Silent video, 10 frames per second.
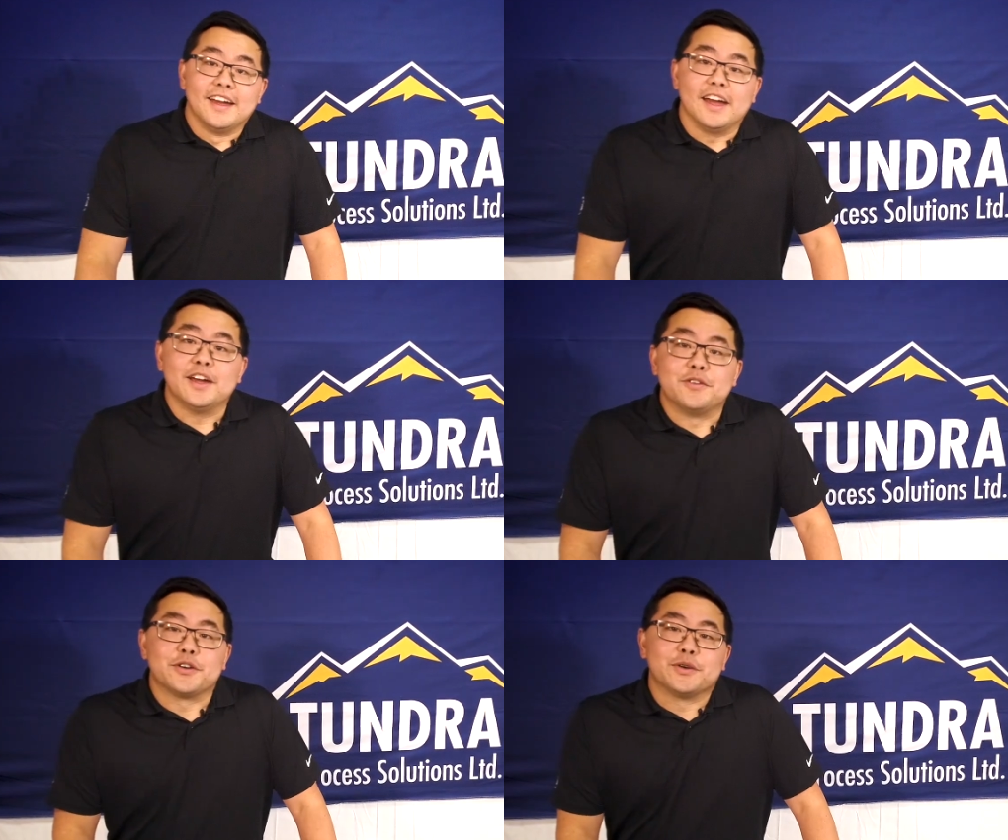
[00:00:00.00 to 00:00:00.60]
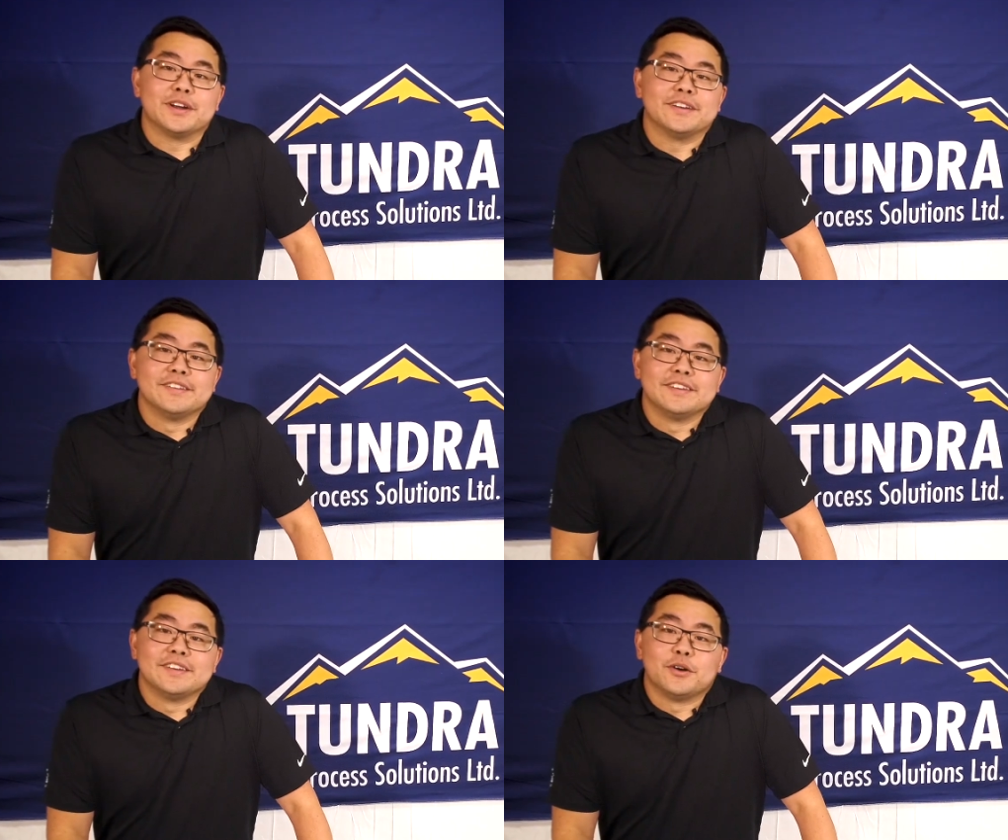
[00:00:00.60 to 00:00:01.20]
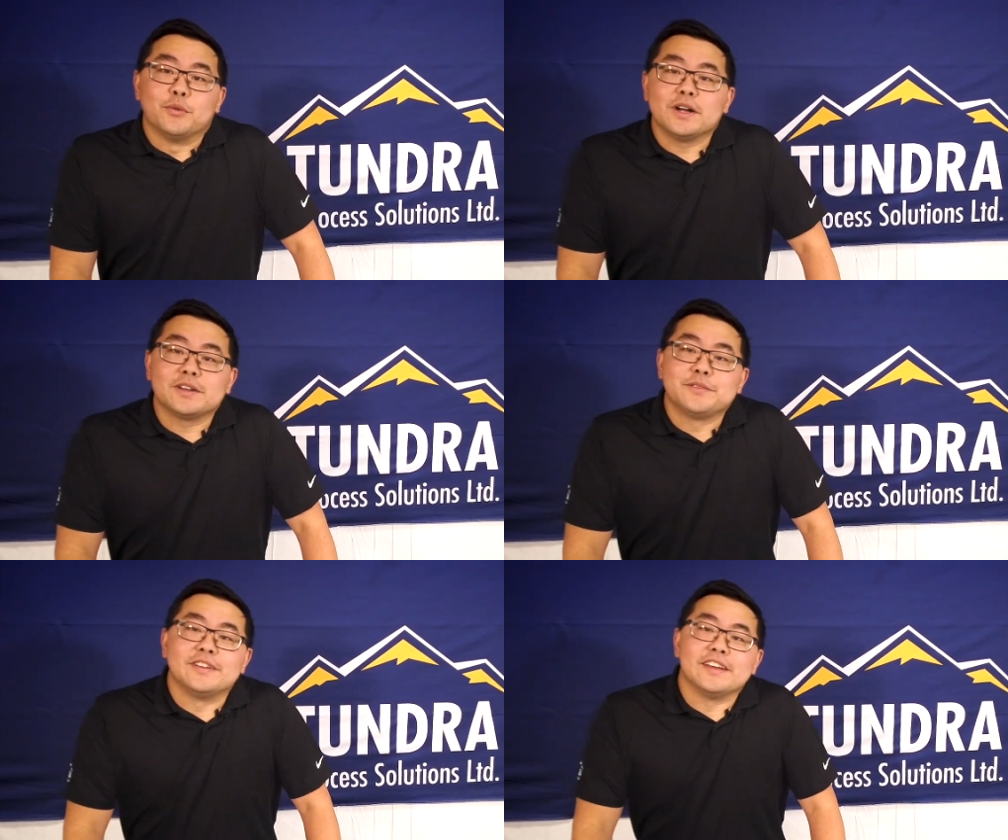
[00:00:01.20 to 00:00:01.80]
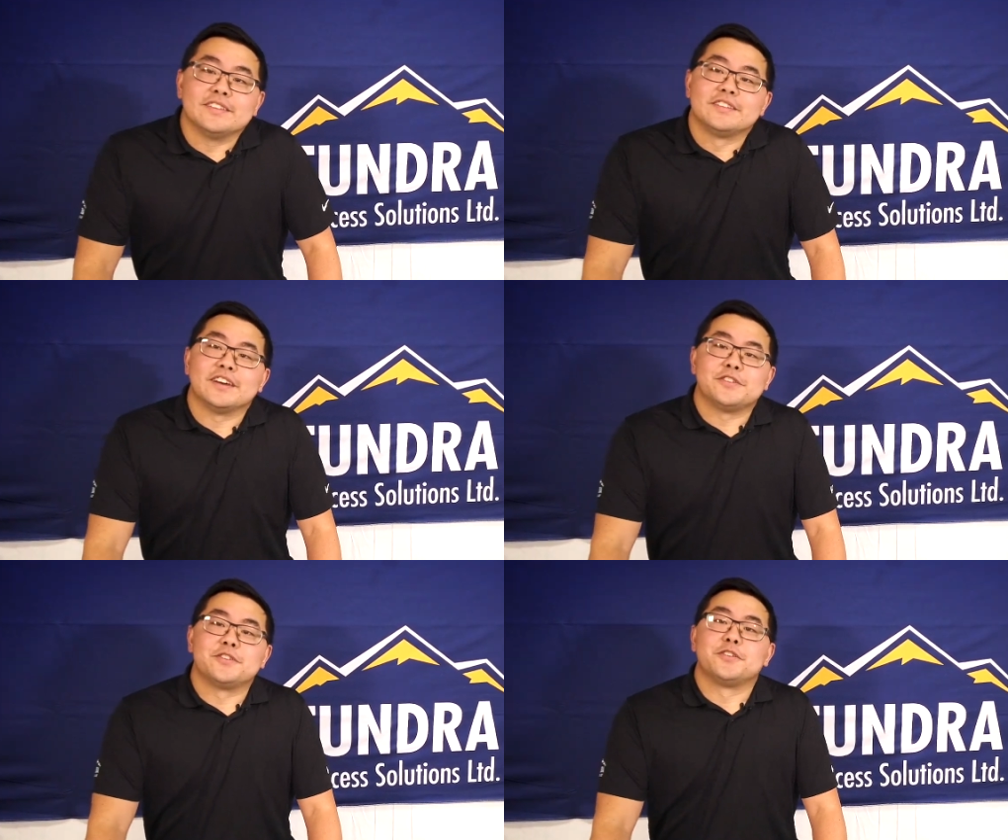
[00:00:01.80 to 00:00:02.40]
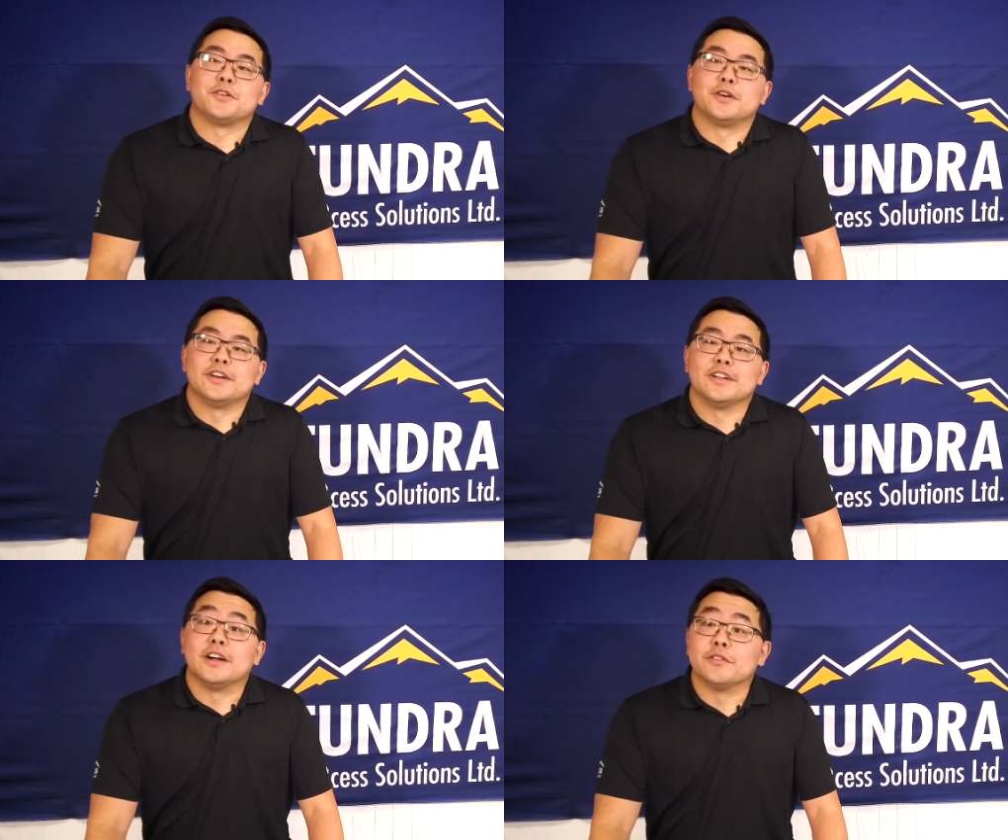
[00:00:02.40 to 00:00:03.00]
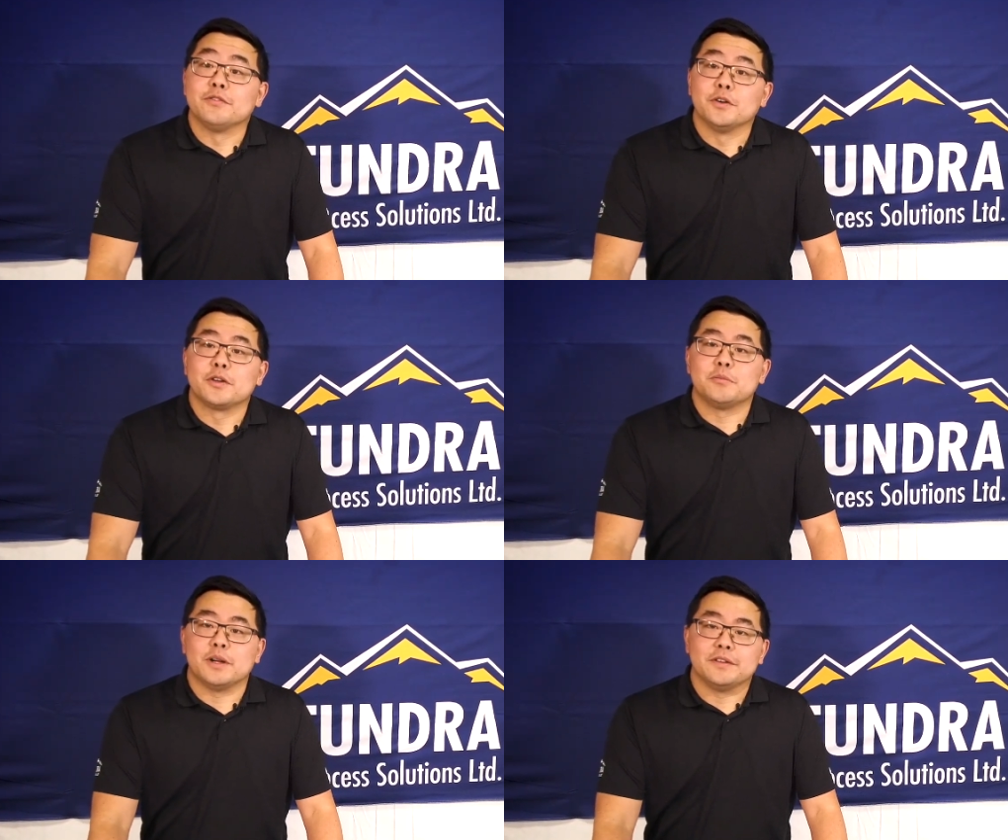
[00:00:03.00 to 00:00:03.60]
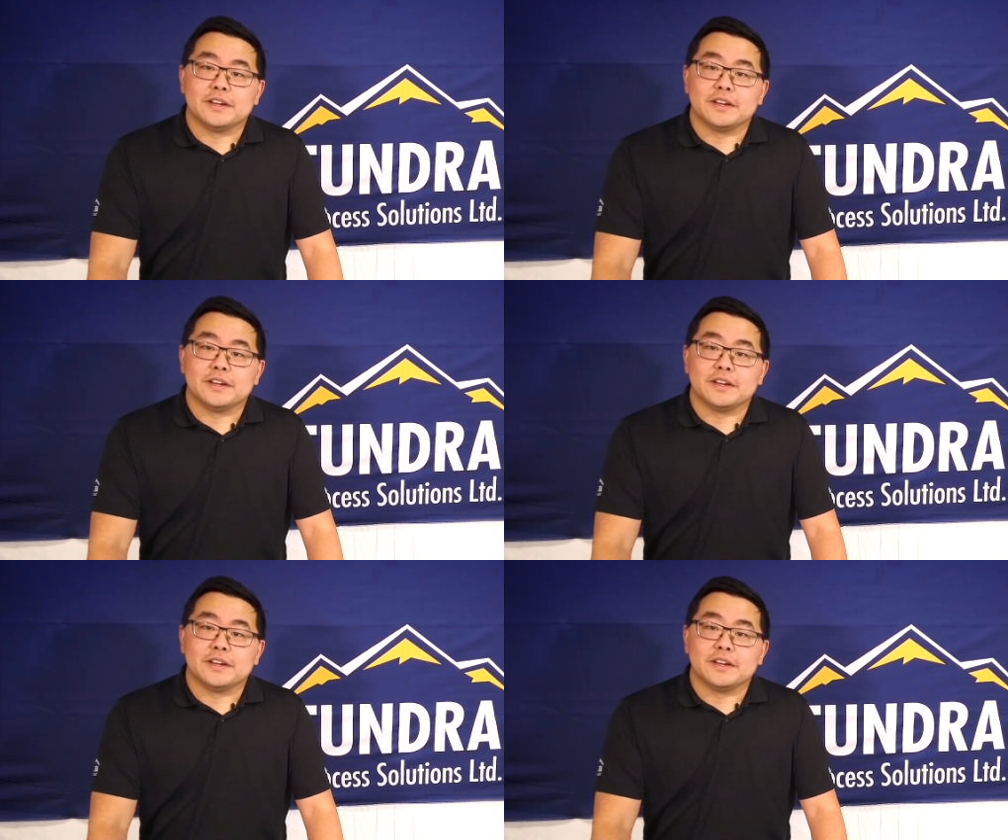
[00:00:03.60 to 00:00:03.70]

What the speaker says: Hey everyone, welcome to today's Tundra tutorial on floating ball